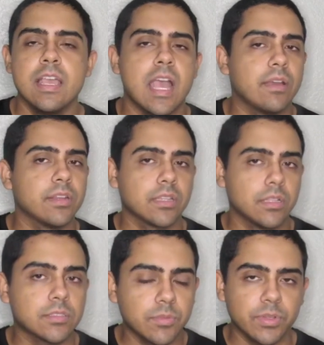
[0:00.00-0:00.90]
I haven't done
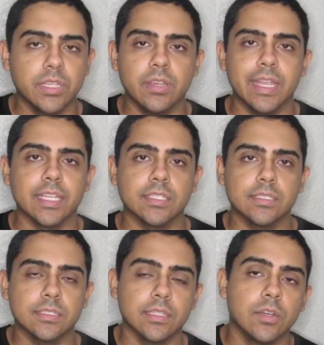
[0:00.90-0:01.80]
close grip in a year, and it's
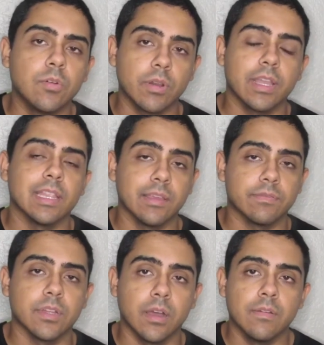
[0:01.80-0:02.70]
still where it
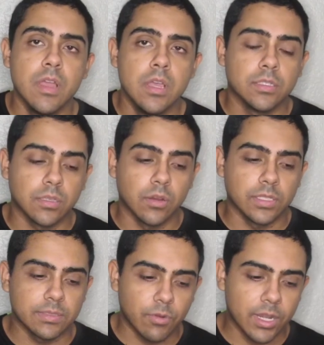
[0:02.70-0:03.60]
left off. So
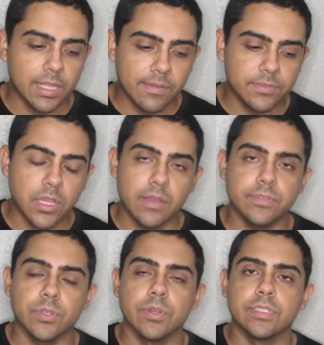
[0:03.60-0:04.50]
it's where it left off,
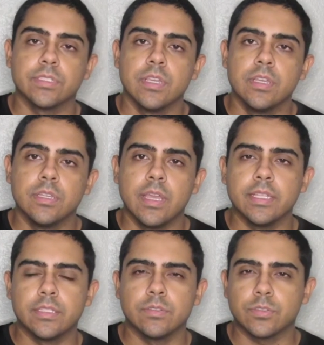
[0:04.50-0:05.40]
so it's
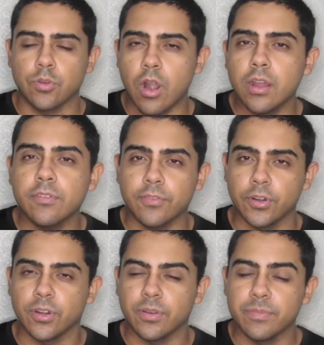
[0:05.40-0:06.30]
strong
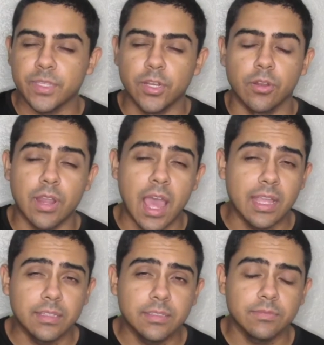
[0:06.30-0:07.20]
for, you know, not
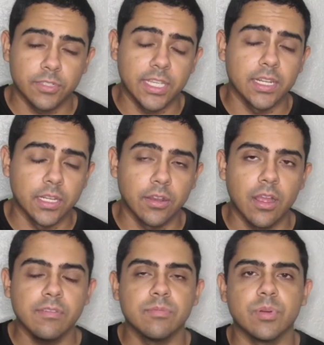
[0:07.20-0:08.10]
for taking a year
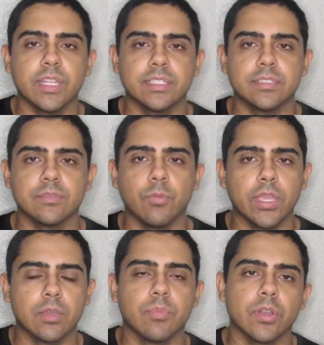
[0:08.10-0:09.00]
off, but it's
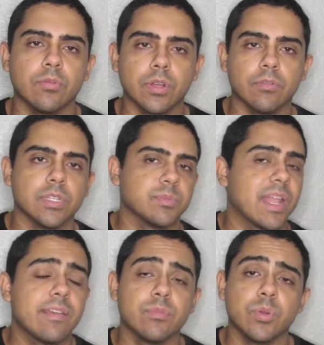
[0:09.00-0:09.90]
weak compared to what it was, but I
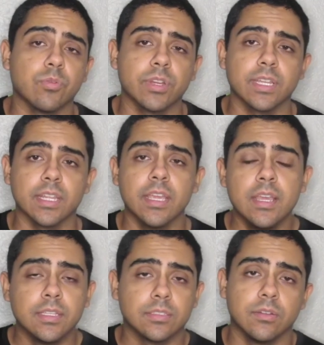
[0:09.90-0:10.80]
haven't been working it.
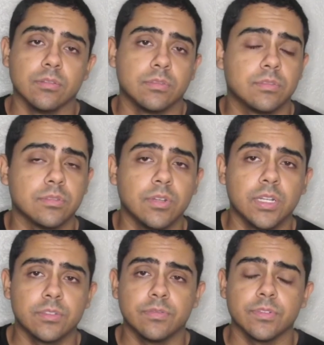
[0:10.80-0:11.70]
So
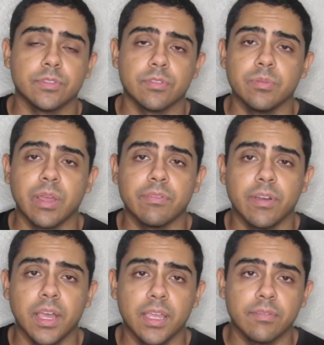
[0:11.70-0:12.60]
200 for a
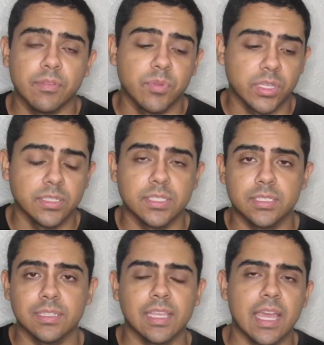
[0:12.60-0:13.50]
3x5, I've been
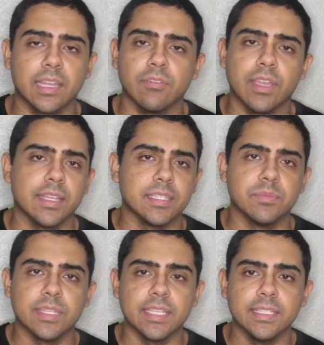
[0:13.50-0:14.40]
consistently adding weight, and it's
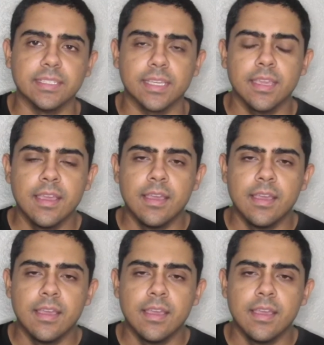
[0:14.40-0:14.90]
been easy.